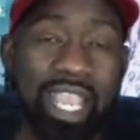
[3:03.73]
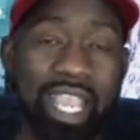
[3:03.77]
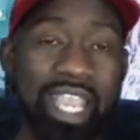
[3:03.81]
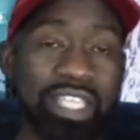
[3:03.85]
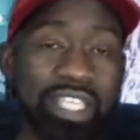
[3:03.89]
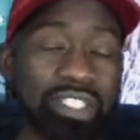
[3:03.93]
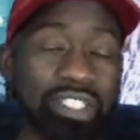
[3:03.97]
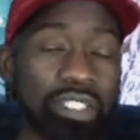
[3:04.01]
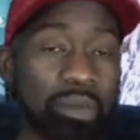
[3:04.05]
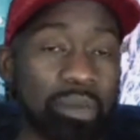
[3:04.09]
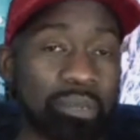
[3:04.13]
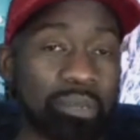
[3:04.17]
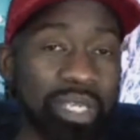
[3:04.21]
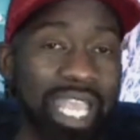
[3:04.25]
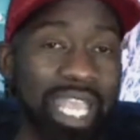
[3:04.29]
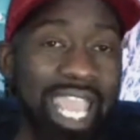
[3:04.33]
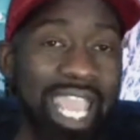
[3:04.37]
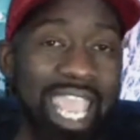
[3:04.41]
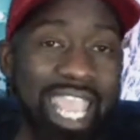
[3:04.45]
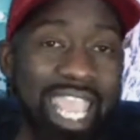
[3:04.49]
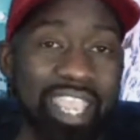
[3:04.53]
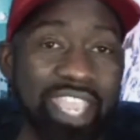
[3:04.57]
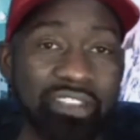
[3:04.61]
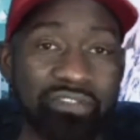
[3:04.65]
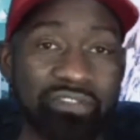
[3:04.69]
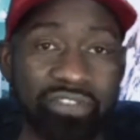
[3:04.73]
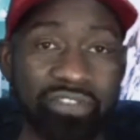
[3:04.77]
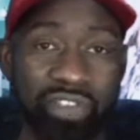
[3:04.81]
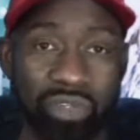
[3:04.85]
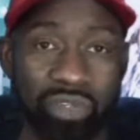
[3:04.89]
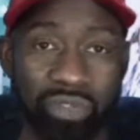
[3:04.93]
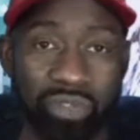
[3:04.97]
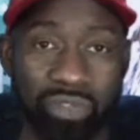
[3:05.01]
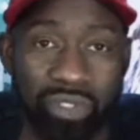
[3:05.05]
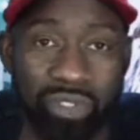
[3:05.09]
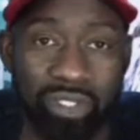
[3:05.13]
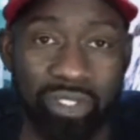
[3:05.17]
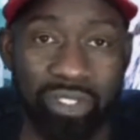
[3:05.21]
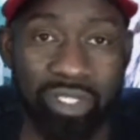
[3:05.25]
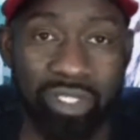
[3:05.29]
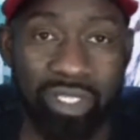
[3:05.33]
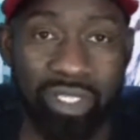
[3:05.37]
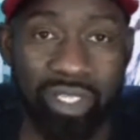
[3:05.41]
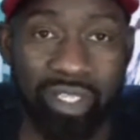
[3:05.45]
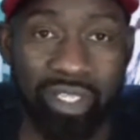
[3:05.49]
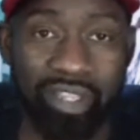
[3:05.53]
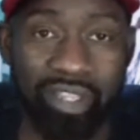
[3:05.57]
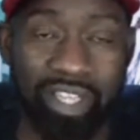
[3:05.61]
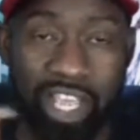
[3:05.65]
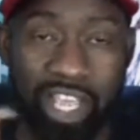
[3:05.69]
It's the behaviors
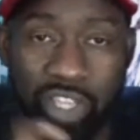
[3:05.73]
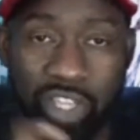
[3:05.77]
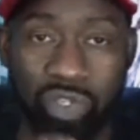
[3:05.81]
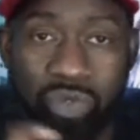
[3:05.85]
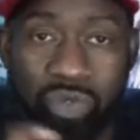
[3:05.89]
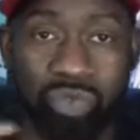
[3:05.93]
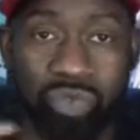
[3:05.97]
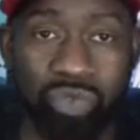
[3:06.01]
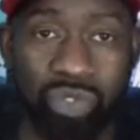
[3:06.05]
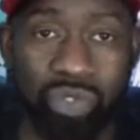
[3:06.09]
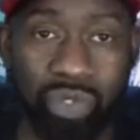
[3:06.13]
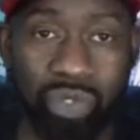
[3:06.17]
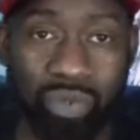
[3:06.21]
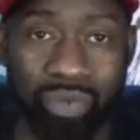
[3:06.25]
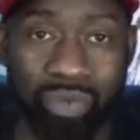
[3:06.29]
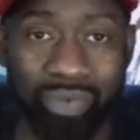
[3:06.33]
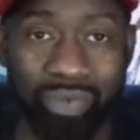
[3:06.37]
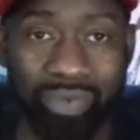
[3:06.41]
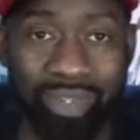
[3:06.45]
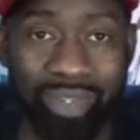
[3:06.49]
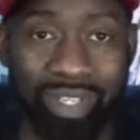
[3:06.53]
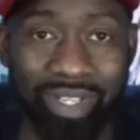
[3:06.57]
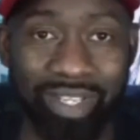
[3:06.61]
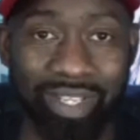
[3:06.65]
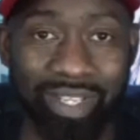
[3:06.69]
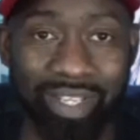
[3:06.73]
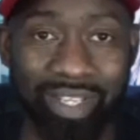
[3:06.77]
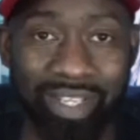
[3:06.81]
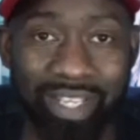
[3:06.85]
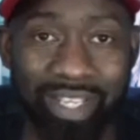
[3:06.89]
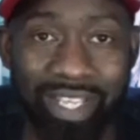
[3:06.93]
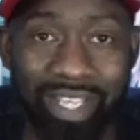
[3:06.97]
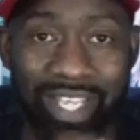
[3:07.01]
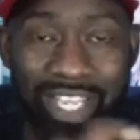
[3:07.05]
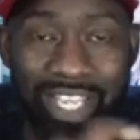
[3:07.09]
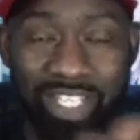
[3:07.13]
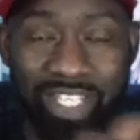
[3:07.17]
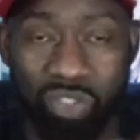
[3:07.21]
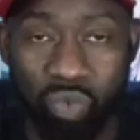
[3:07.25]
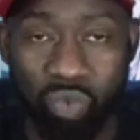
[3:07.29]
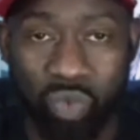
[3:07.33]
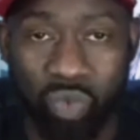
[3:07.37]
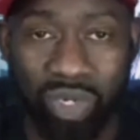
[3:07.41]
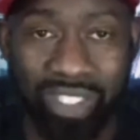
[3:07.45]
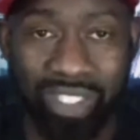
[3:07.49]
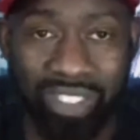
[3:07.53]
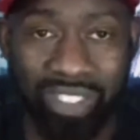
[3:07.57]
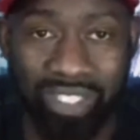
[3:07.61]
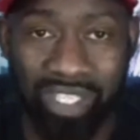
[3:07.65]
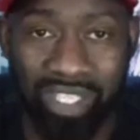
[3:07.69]
that you do is
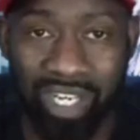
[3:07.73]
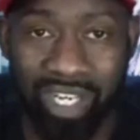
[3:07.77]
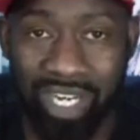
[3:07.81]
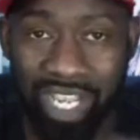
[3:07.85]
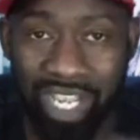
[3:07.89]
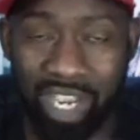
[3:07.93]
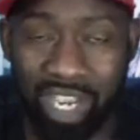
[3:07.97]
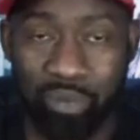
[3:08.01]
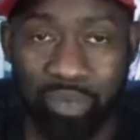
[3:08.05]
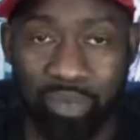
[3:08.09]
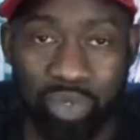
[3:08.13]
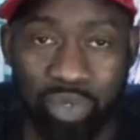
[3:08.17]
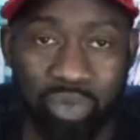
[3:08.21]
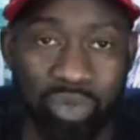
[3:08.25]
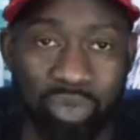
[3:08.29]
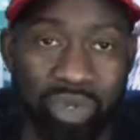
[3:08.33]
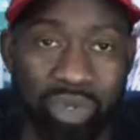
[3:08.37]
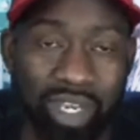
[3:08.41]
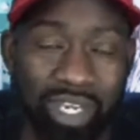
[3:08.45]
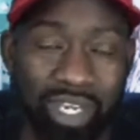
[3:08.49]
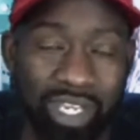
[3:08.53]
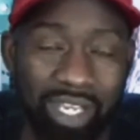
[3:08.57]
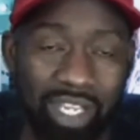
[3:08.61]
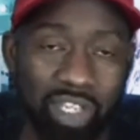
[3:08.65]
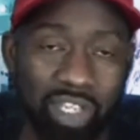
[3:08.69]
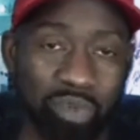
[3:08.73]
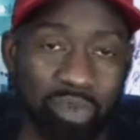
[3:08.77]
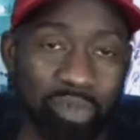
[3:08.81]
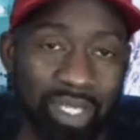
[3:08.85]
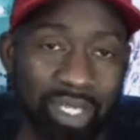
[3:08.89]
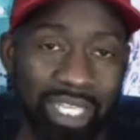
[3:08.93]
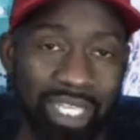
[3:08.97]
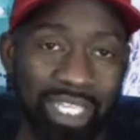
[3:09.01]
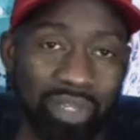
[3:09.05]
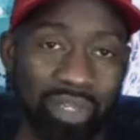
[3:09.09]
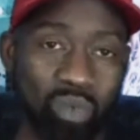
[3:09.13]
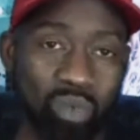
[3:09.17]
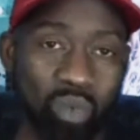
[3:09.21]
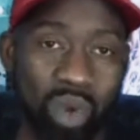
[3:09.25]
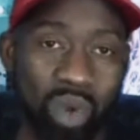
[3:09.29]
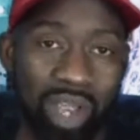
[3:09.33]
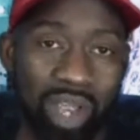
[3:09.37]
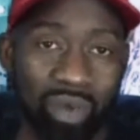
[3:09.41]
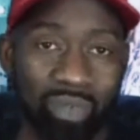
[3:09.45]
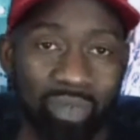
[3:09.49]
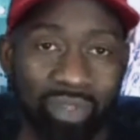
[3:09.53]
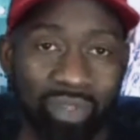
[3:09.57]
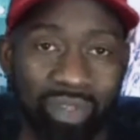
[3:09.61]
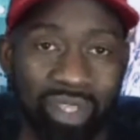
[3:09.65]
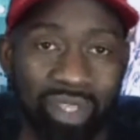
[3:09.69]
what's going to help you accumulate
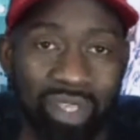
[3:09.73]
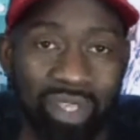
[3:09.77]
wealth.